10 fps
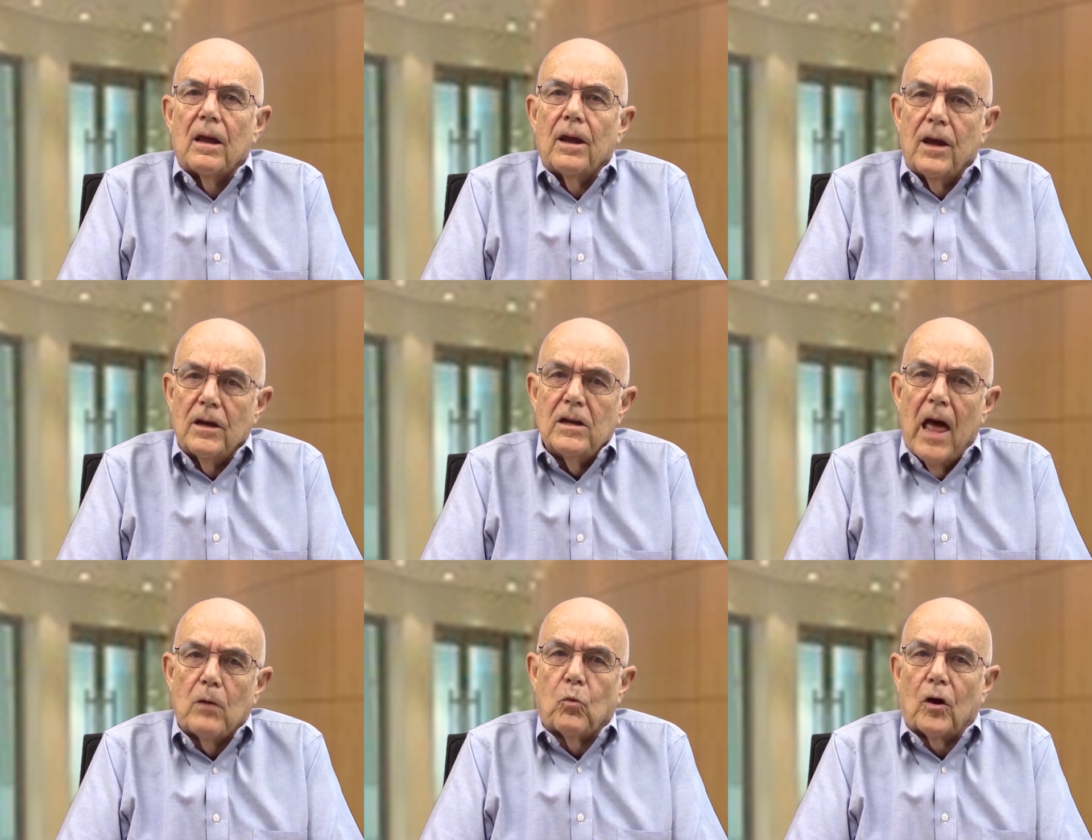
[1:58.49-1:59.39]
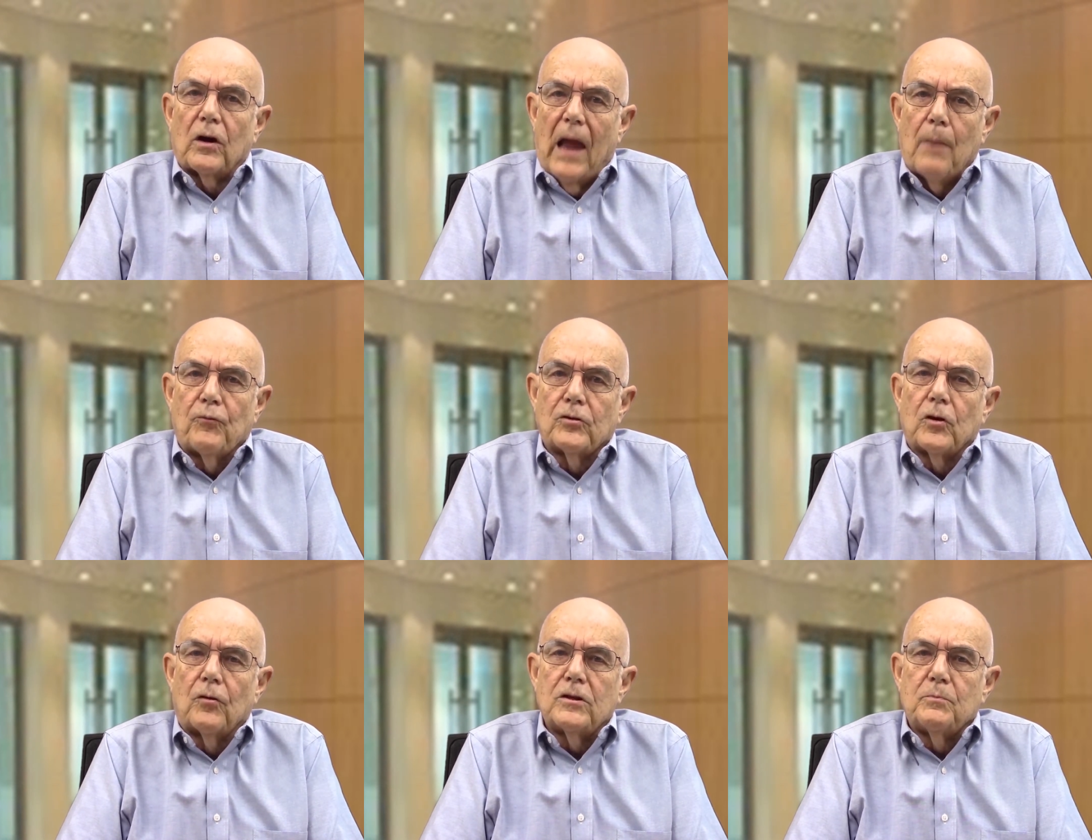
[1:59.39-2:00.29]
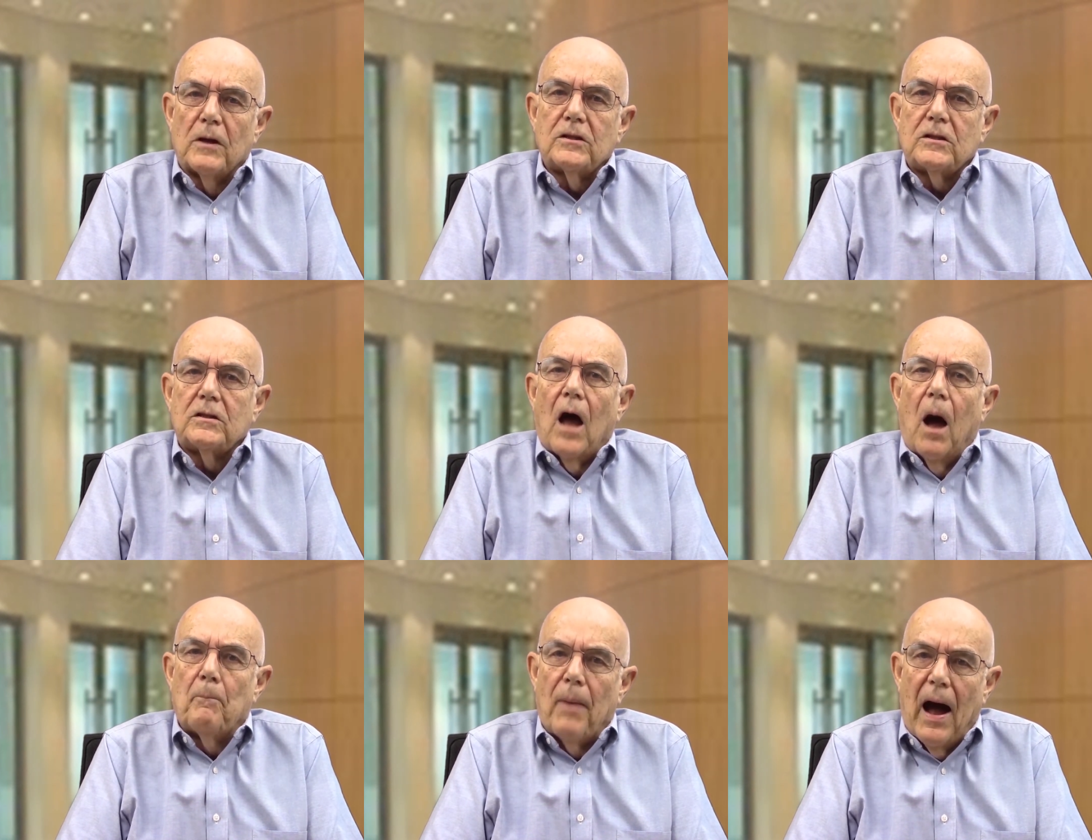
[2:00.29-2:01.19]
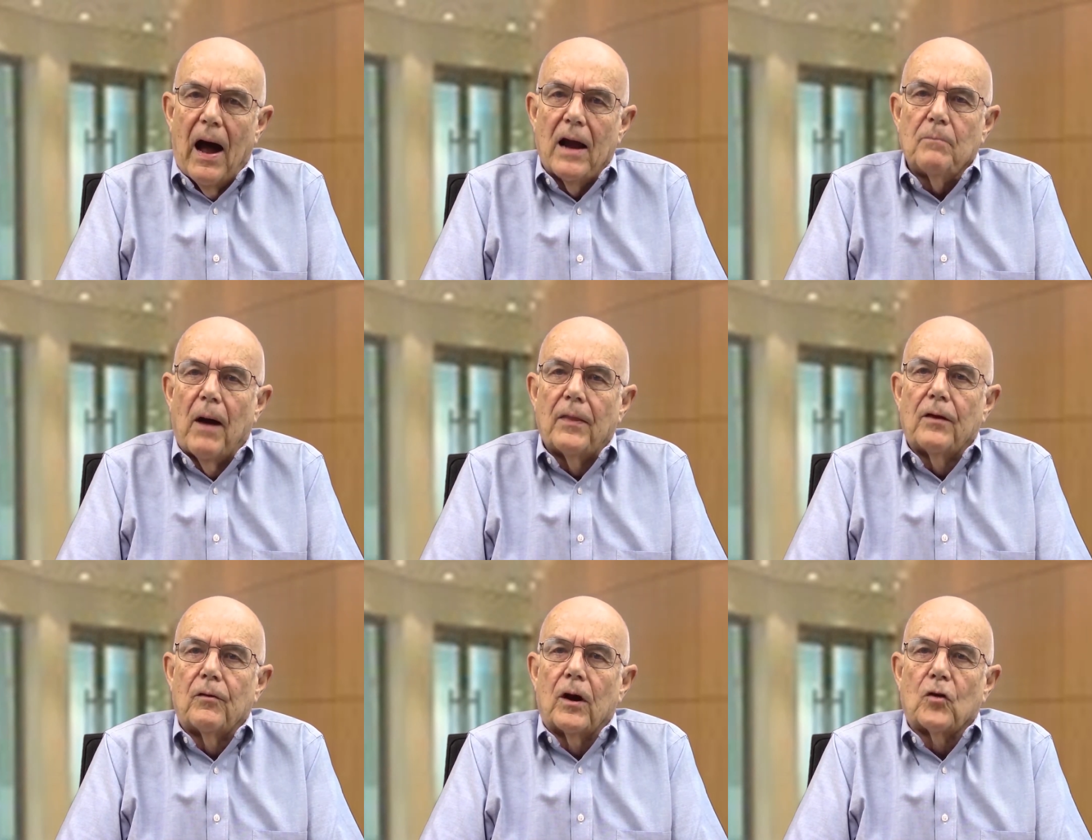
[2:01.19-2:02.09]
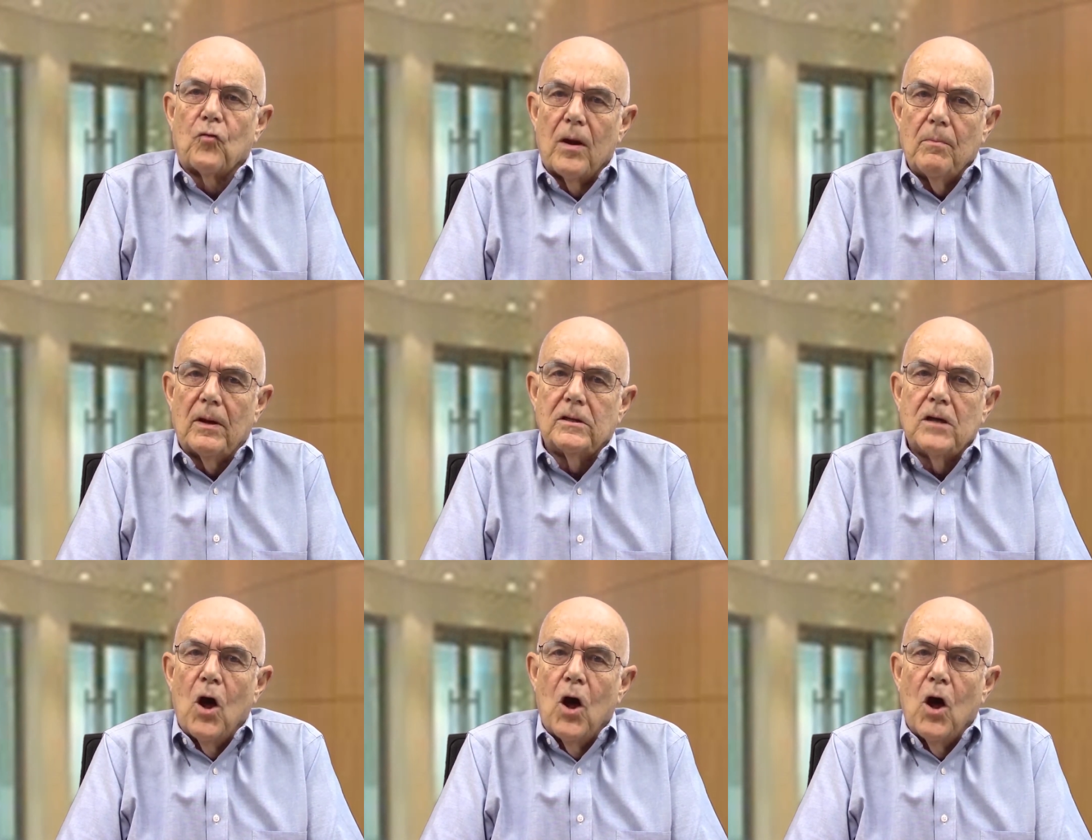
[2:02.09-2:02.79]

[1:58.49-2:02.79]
In-network laboratories must abide by their agreement